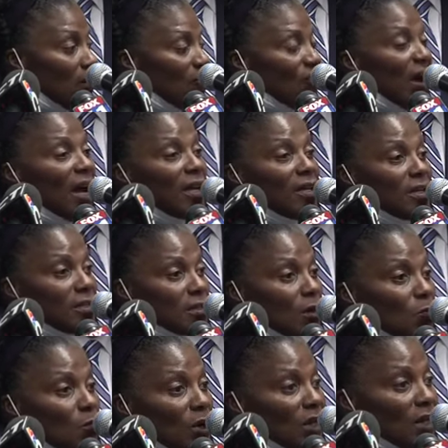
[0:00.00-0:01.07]
finding
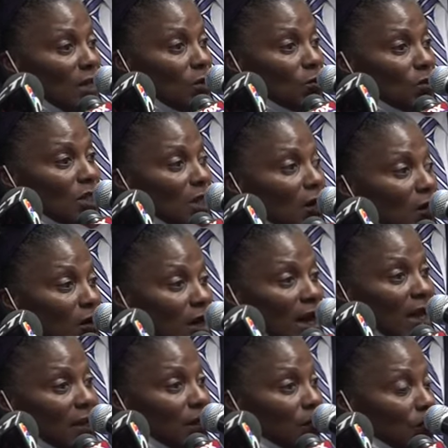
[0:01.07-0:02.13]
someone guilty or
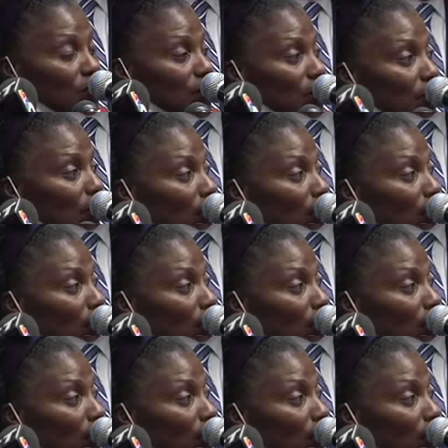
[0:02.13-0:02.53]
not guilty.